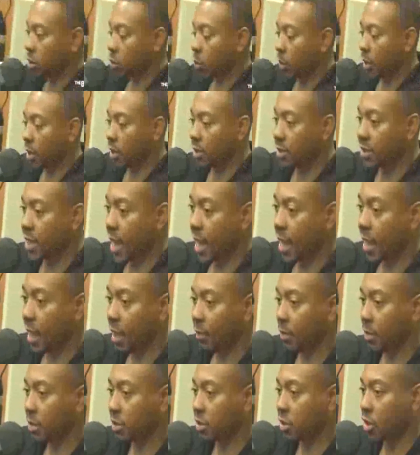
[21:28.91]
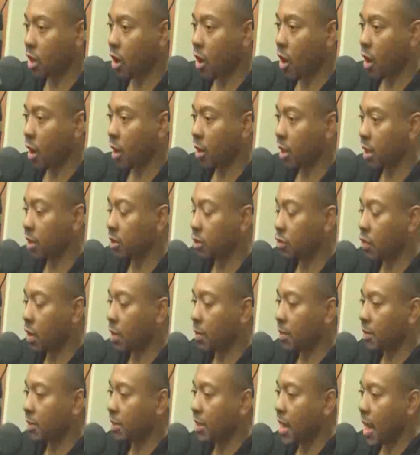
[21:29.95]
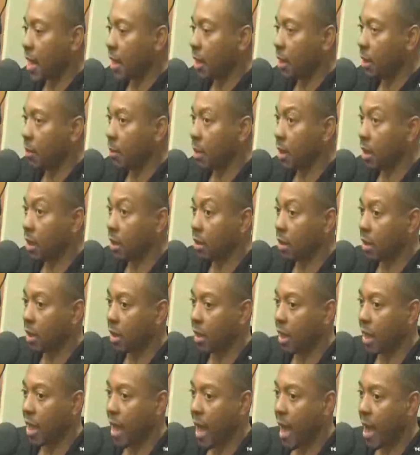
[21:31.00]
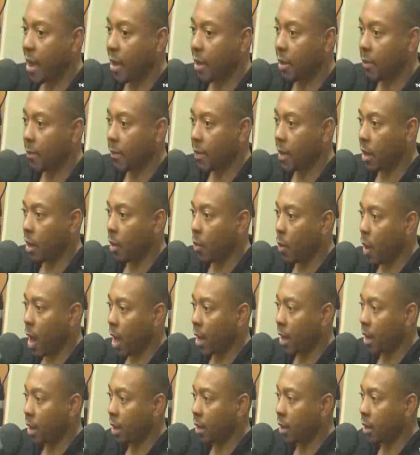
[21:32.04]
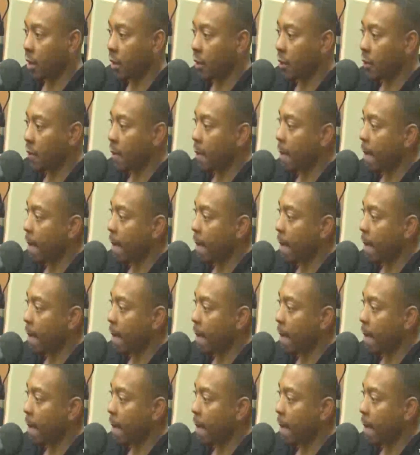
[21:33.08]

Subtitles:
Twitter is Naeem the Star, and Instagram is Naeem Lynn, Naimlynn.